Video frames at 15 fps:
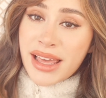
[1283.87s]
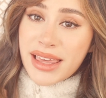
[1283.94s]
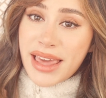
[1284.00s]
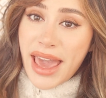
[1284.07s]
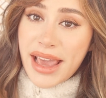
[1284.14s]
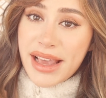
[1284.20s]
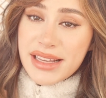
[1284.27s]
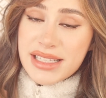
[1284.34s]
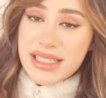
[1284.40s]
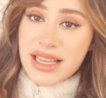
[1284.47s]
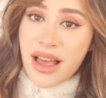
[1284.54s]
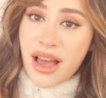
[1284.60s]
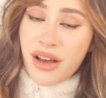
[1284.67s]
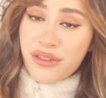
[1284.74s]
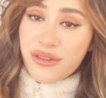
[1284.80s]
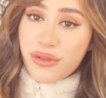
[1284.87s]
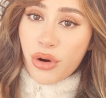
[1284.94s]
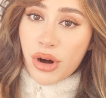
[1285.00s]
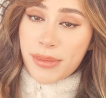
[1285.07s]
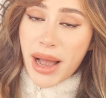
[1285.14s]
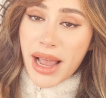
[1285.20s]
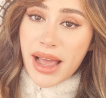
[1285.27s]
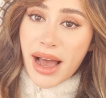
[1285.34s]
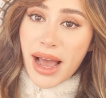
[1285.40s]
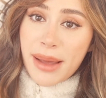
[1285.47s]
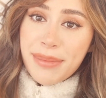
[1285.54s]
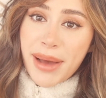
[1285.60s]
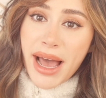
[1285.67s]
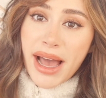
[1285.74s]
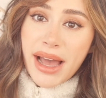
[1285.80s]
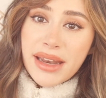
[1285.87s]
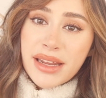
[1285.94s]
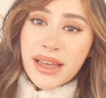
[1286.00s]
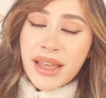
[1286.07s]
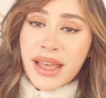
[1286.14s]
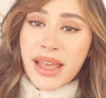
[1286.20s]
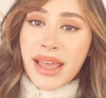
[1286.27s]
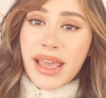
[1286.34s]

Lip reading: case for my iPad.